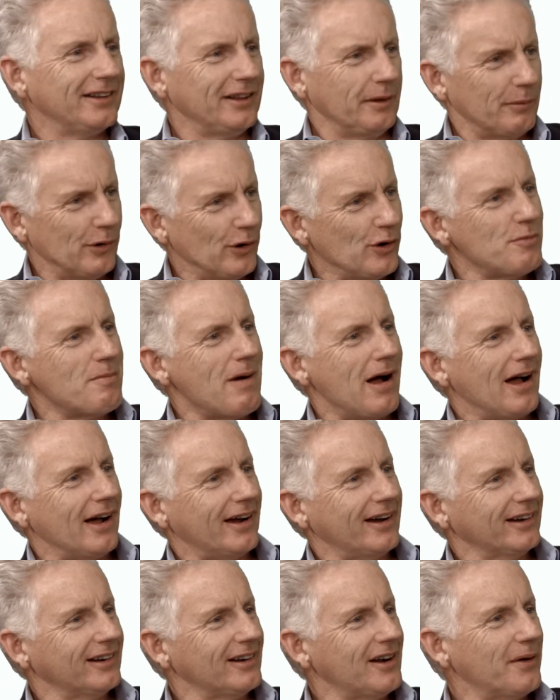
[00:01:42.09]
In the boom
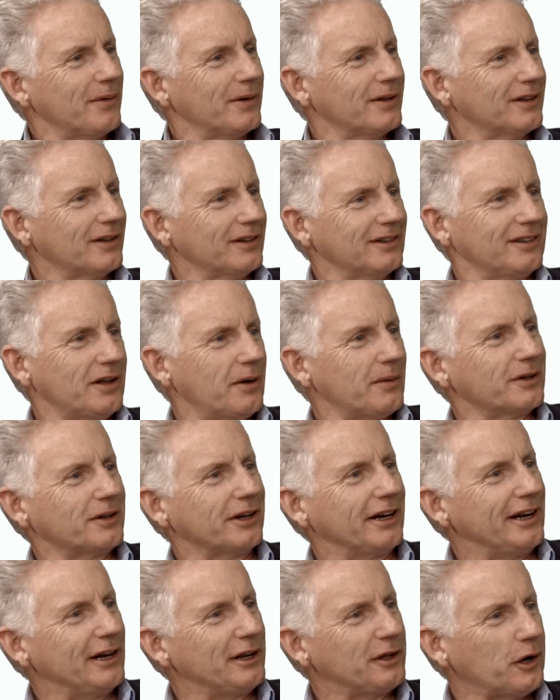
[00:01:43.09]
market, no one's got, no one's
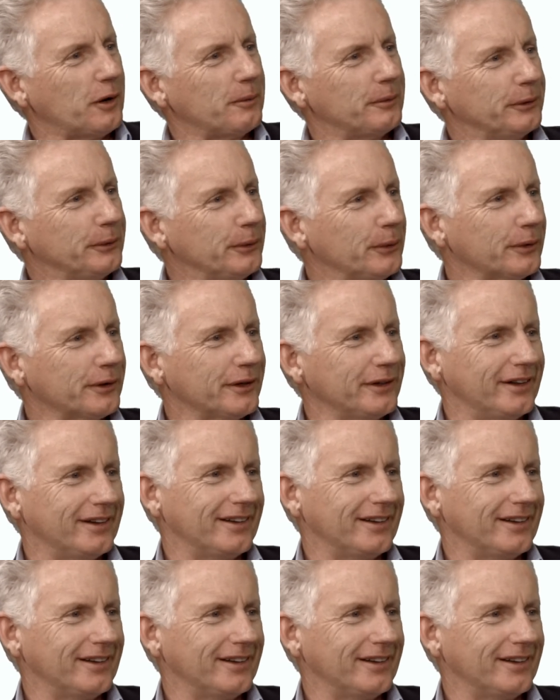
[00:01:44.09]
got any time to talk to you.